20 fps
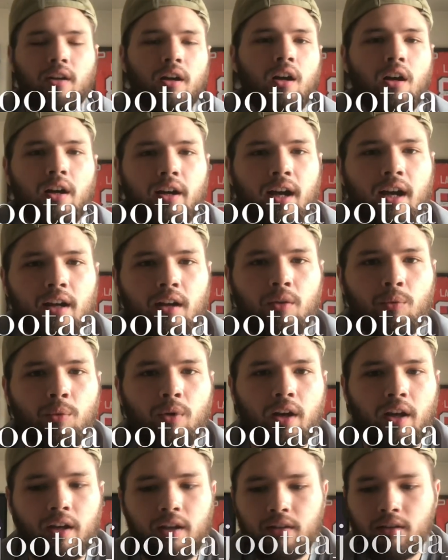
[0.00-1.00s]
Kind of
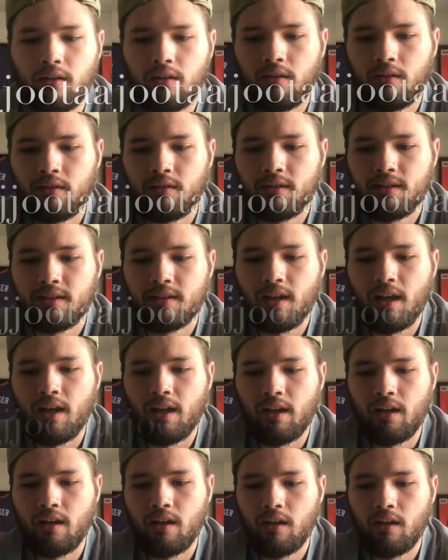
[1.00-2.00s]
what I
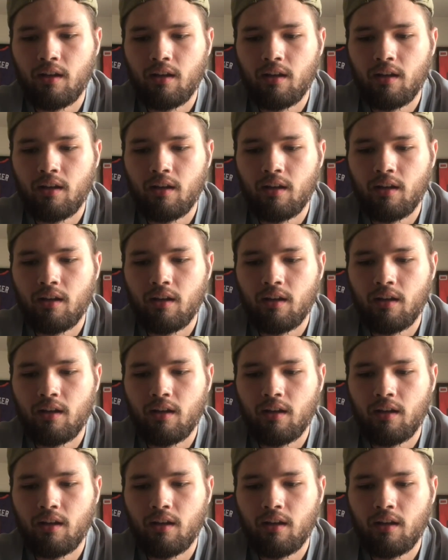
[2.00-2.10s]
said